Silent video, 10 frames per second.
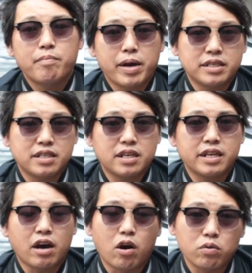
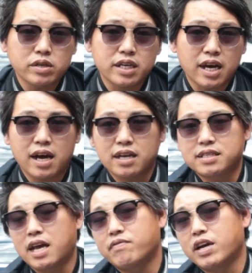Basically, older
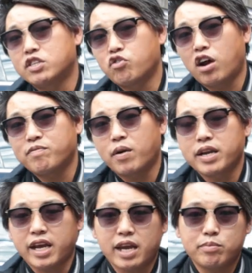cars have a
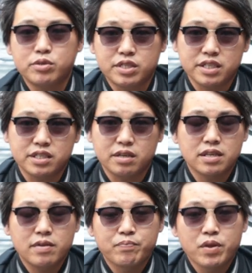drive-by cable system
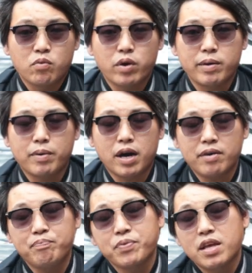whereby